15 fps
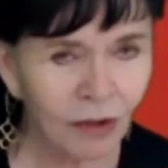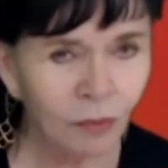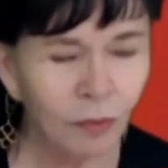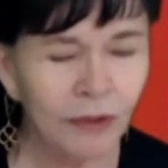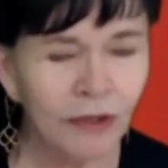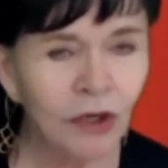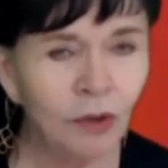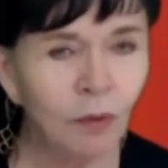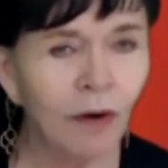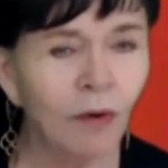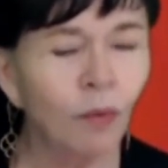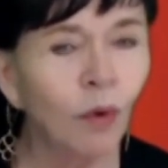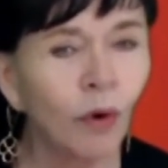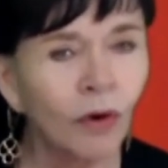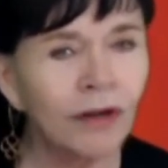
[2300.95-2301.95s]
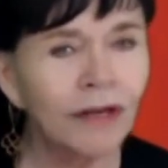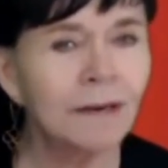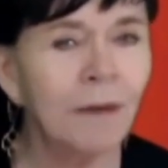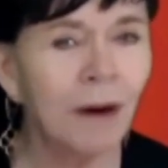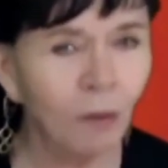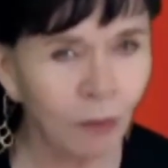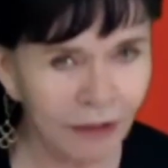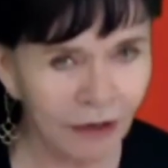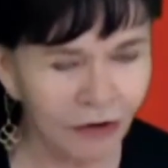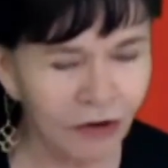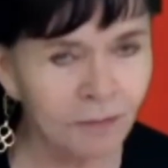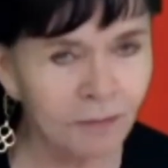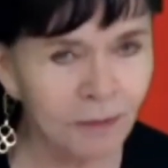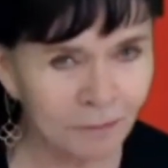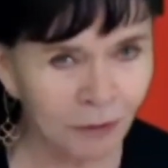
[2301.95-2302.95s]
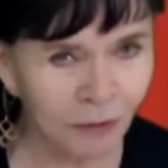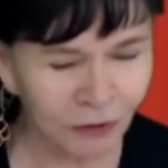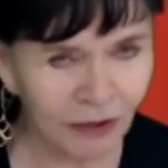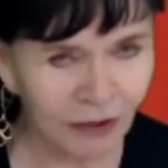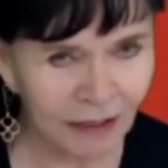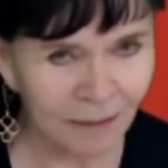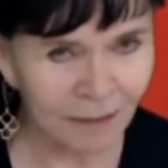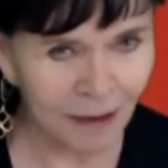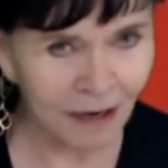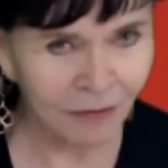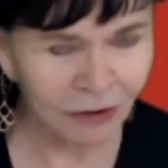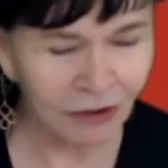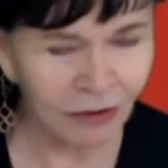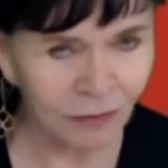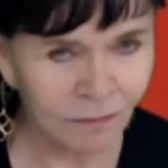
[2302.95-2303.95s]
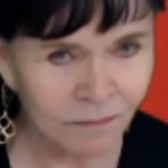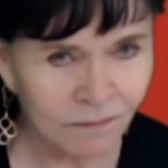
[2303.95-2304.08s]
when you are worried about what other people think about you,